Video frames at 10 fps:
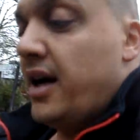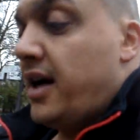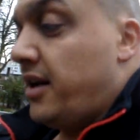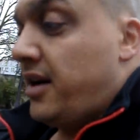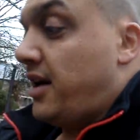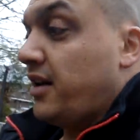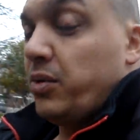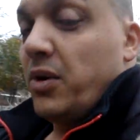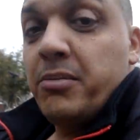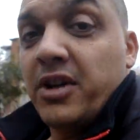And that's
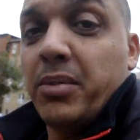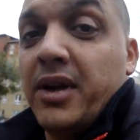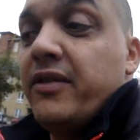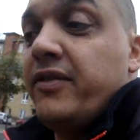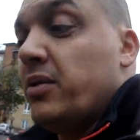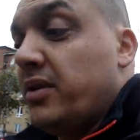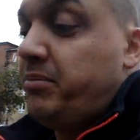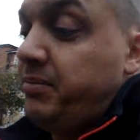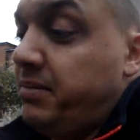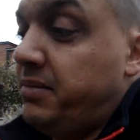where I'm going to be. If you want to
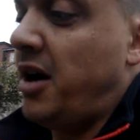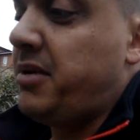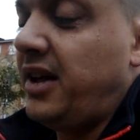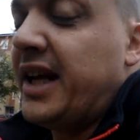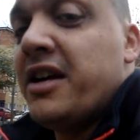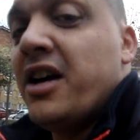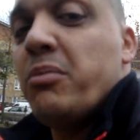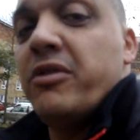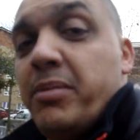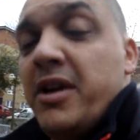come and link
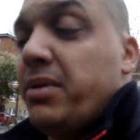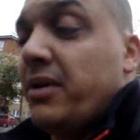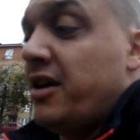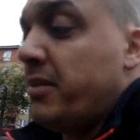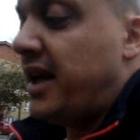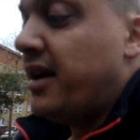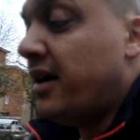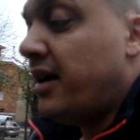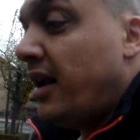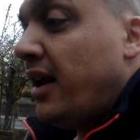up with people like me,
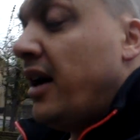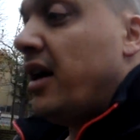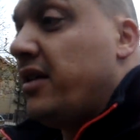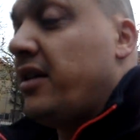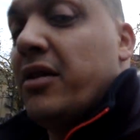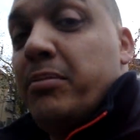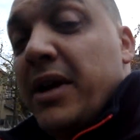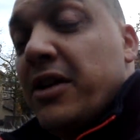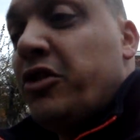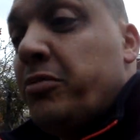and, you know,
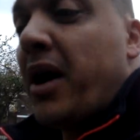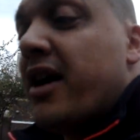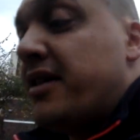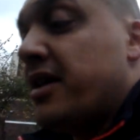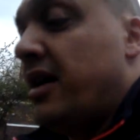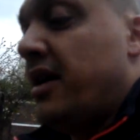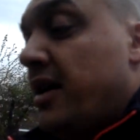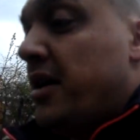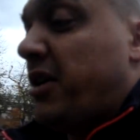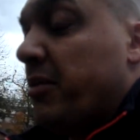be inspired
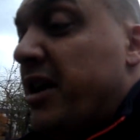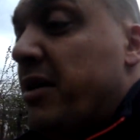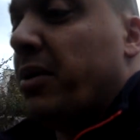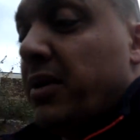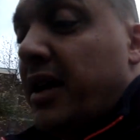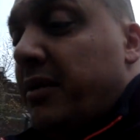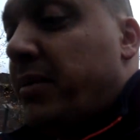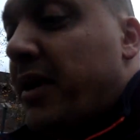by people and